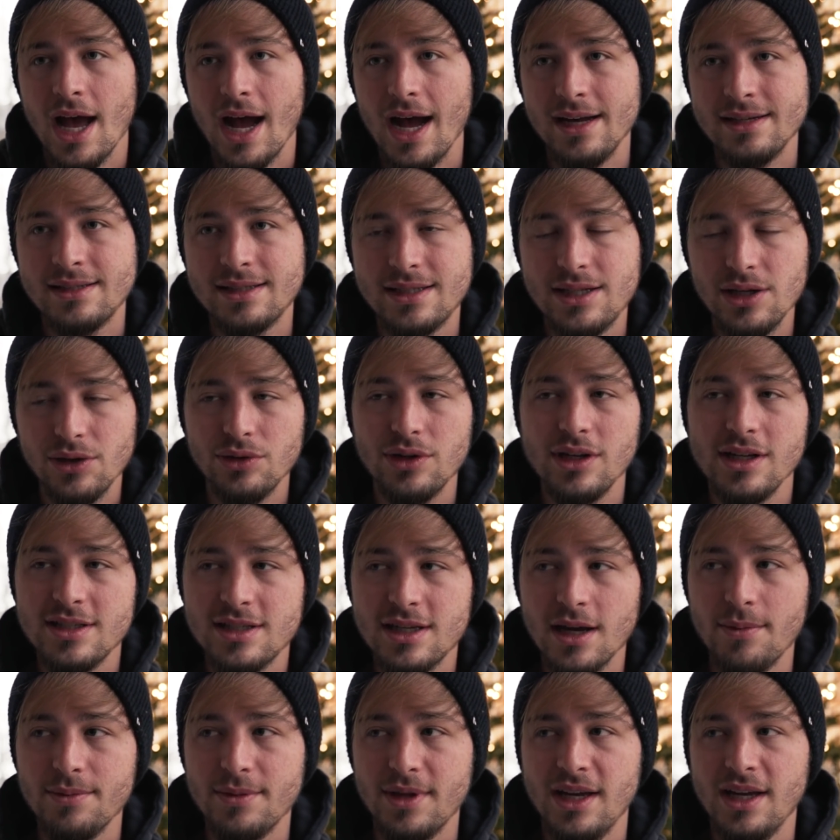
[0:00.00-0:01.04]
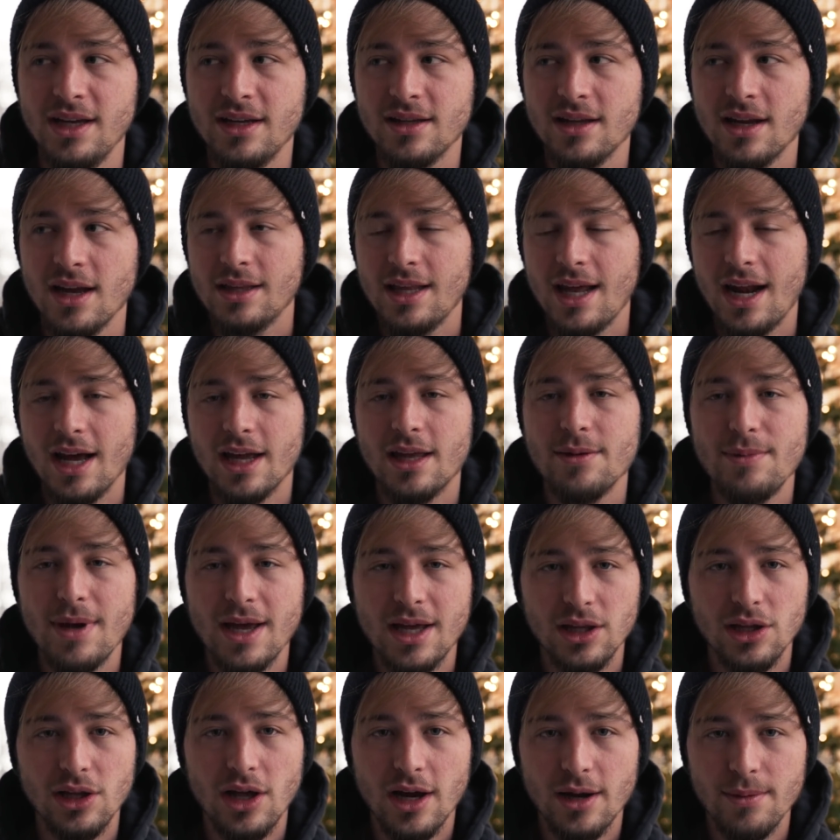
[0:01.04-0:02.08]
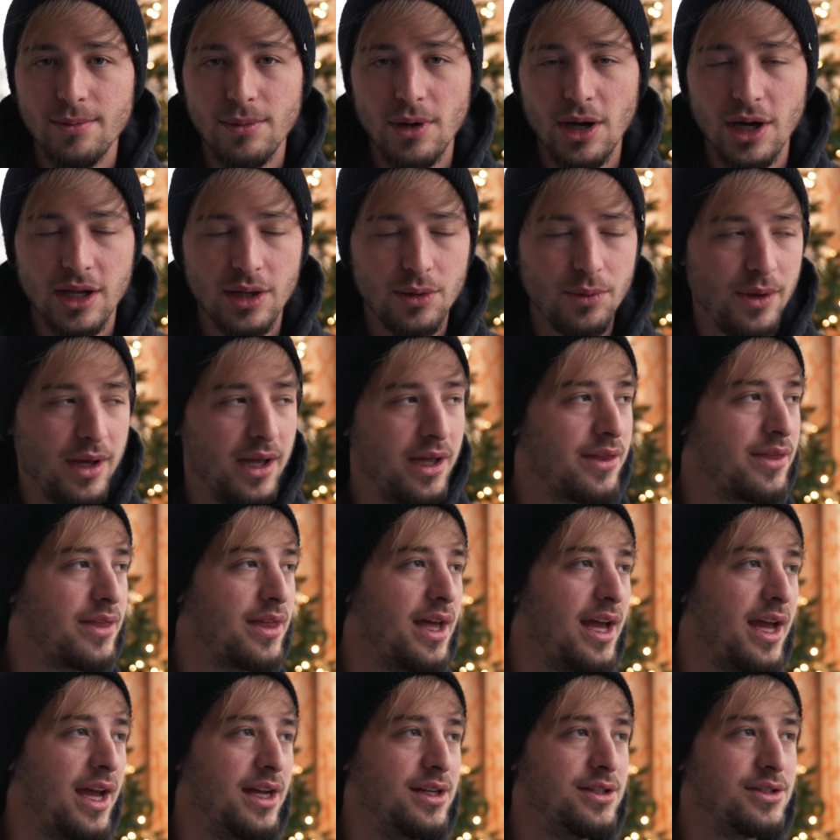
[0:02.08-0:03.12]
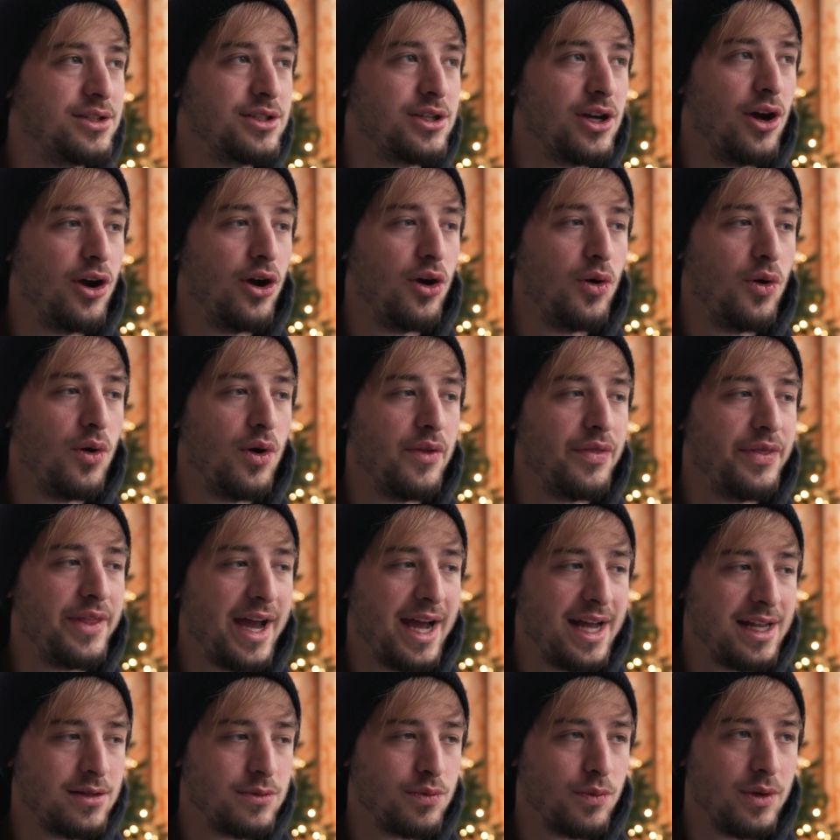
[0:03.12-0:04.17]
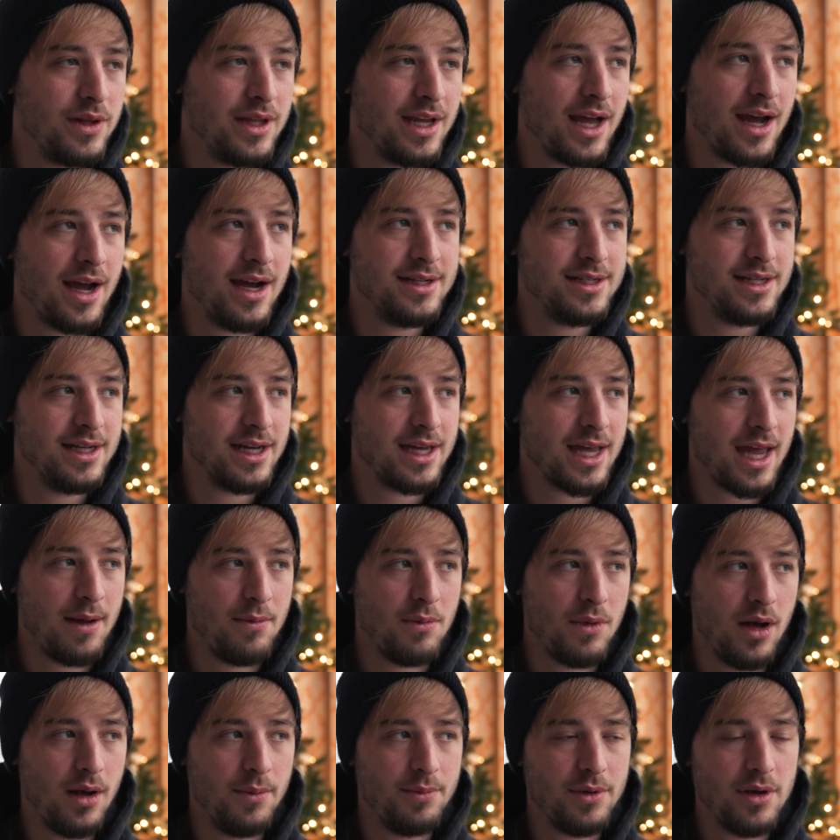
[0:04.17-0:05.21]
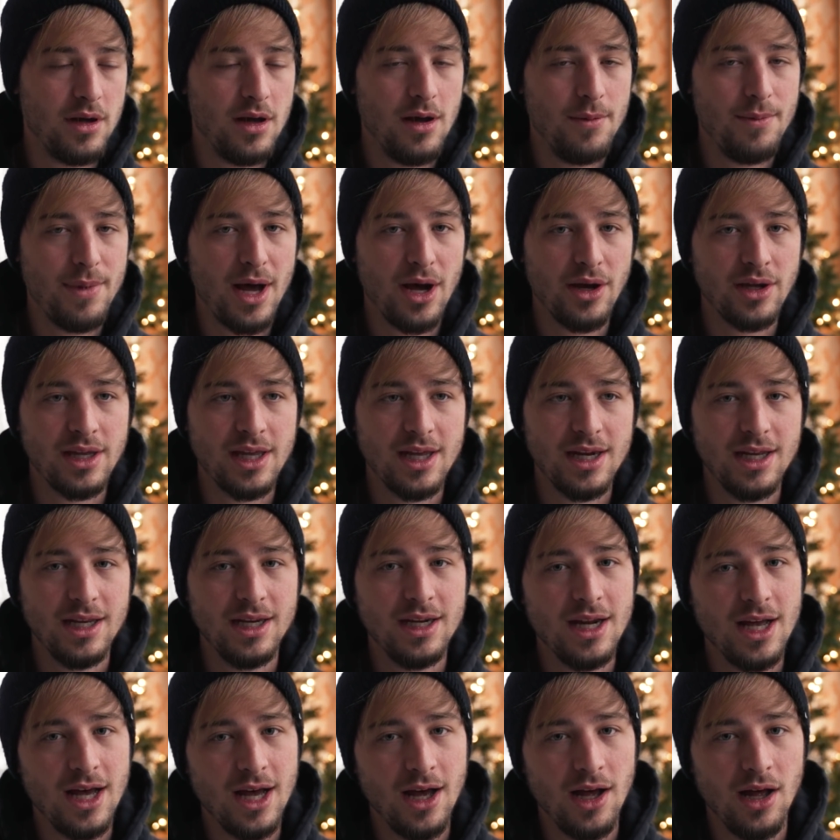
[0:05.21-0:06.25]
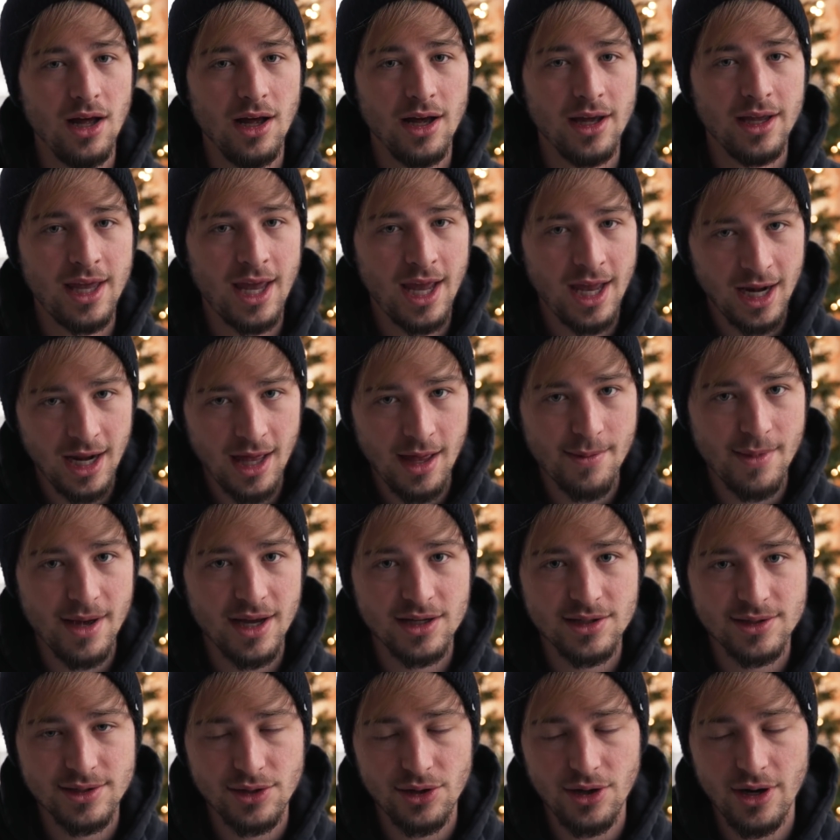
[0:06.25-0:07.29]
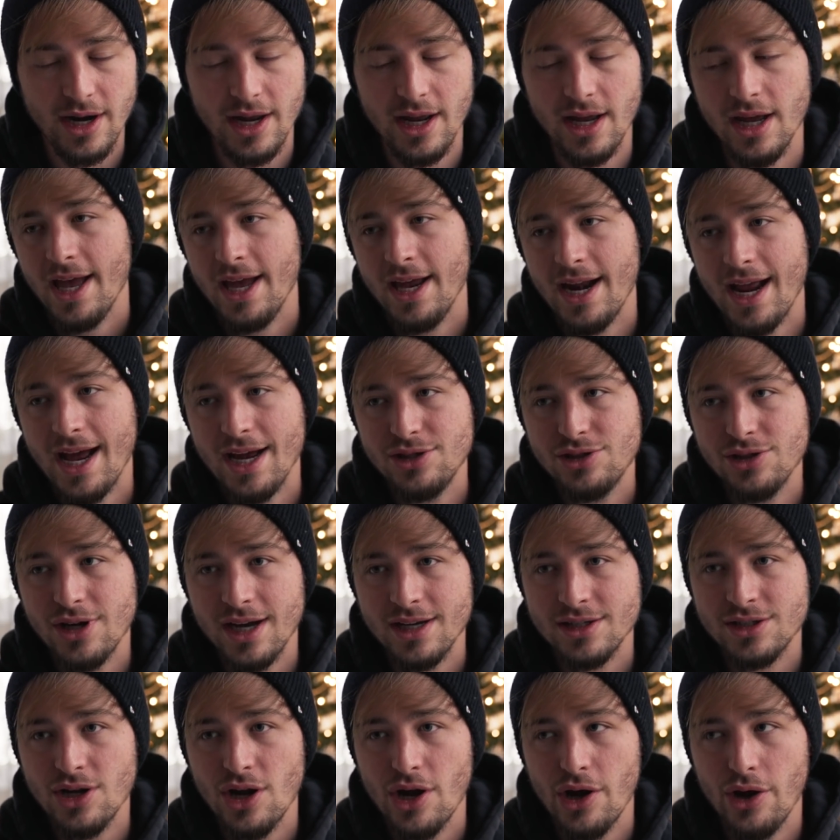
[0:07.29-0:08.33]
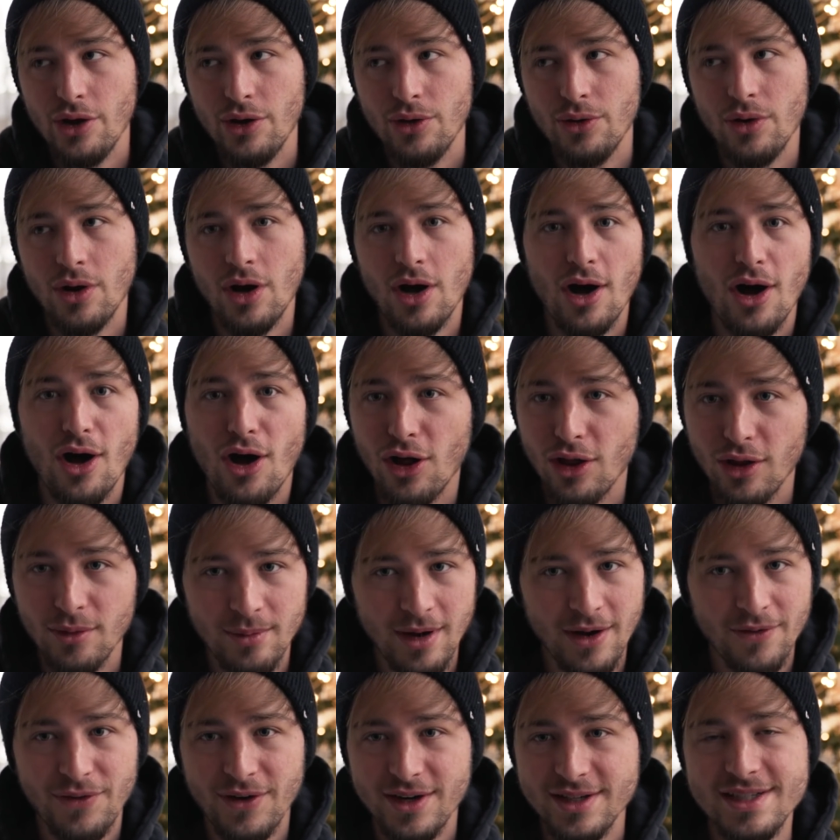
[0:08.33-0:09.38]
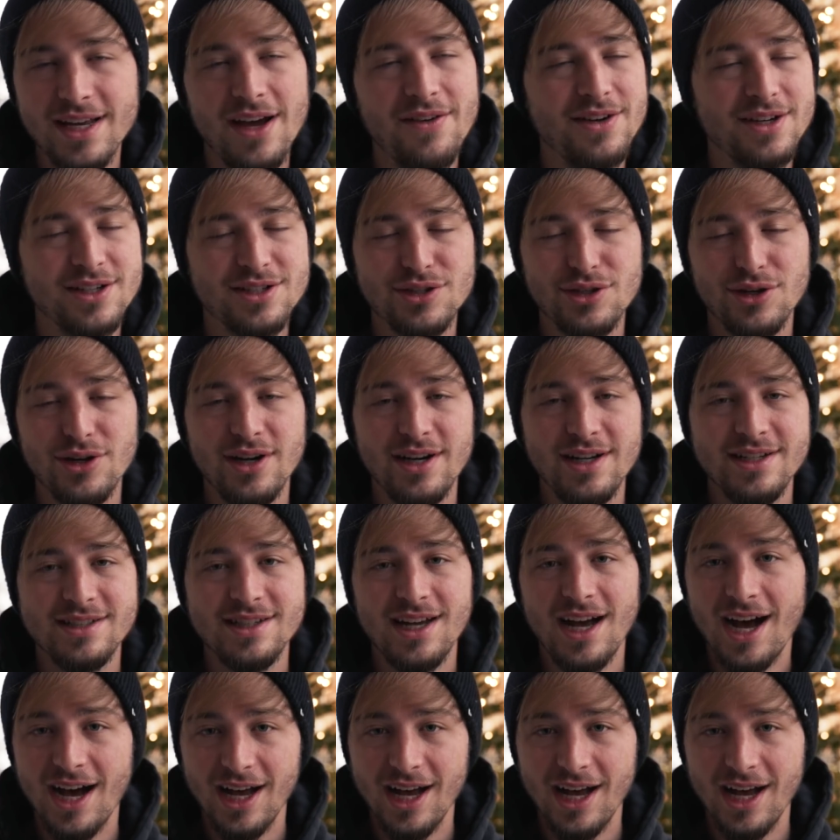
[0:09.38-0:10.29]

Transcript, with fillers: I still need something that I can make a lot of money with. And so that's when the idea came up about getting a Can-Am X3. And as you guys know, all of my friends have X3s.